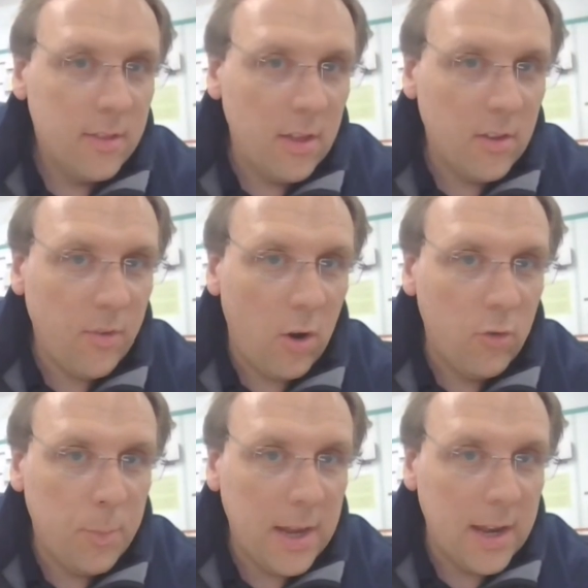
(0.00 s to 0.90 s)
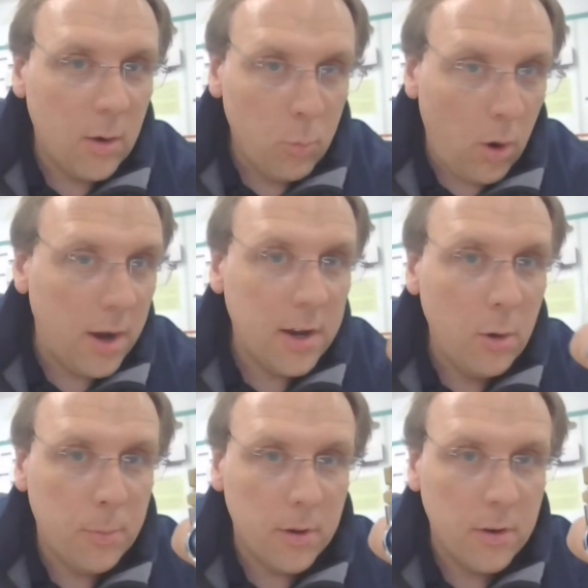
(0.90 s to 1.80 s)
this valve being wide
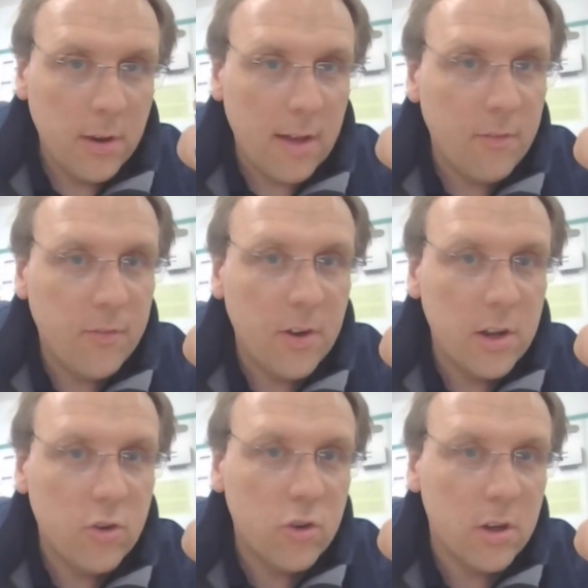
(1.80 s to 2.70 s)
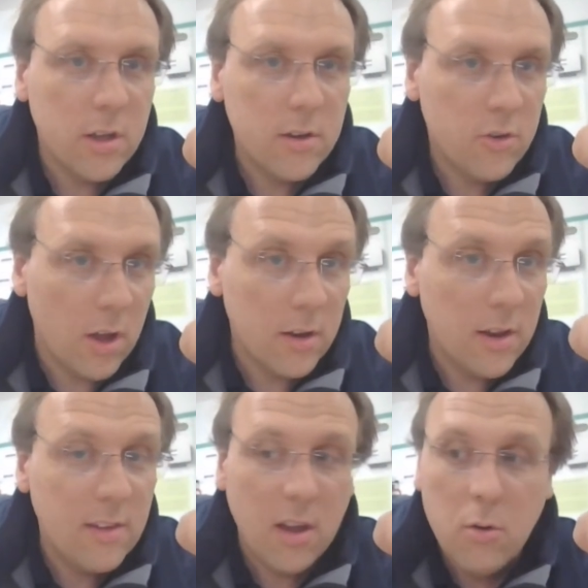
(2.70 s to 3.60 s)
open and fully shut
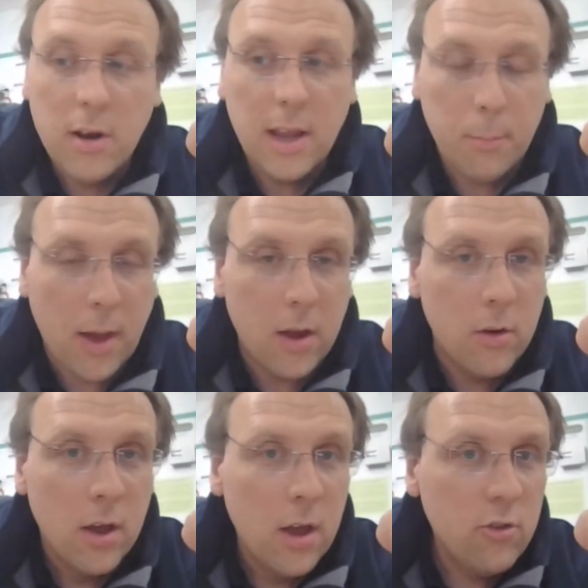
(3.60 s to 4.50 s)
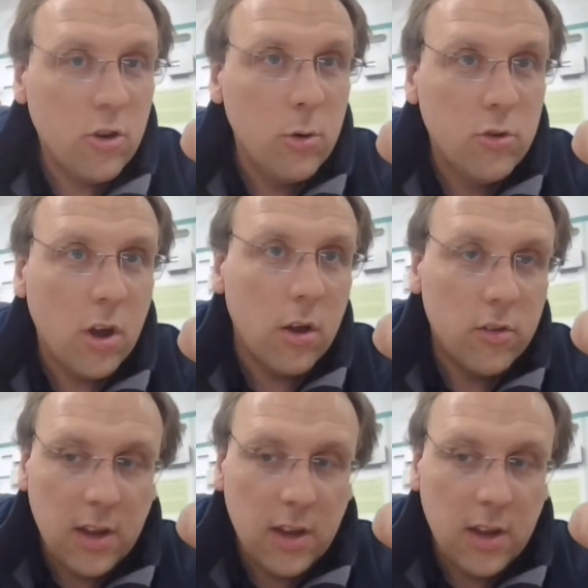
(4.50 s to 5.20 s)
is only about 2 turns,